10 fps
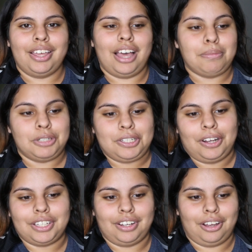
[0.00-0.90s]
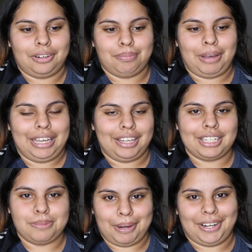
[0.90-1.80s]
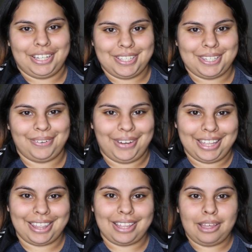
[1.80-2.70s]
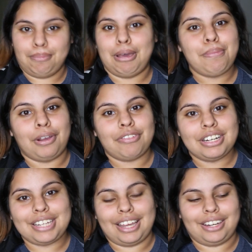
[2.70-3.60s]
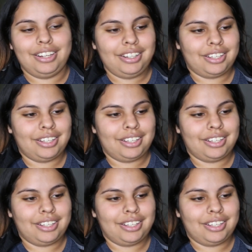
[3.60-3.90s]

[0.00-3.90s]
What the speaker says: I'm just talking on my experience with my boyfriend Danny.